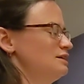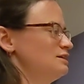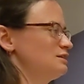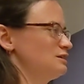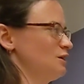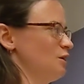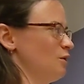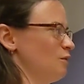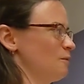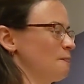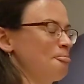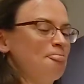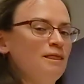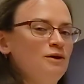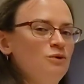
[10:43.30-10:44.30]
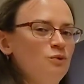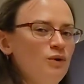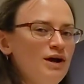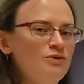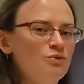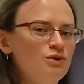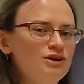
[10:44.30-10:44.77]
So
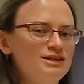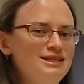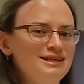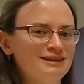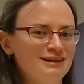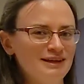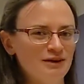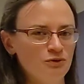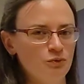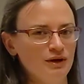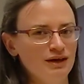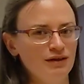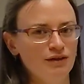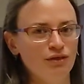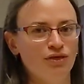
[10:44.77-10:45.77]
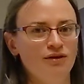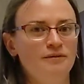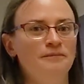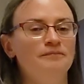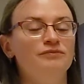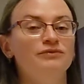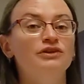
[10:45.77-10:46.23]
when we're dealing with
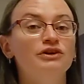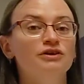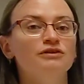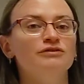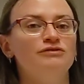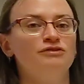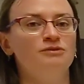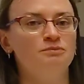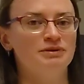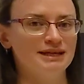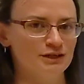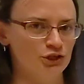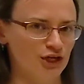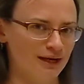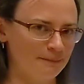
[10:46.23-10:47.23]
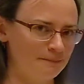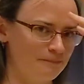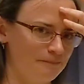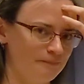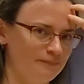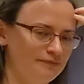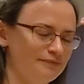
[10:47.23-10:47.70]
nerve pinching,
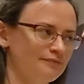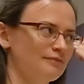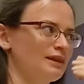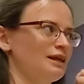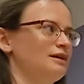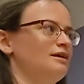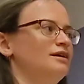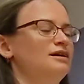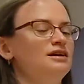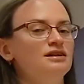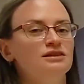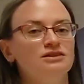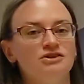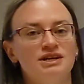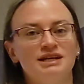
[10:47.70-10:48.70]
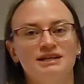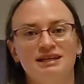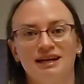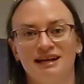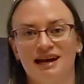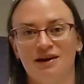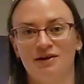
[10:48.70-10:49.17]
learning to
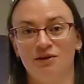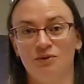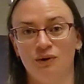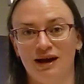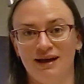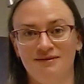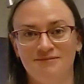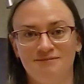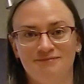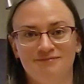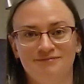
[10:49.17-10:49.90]
get out of the way,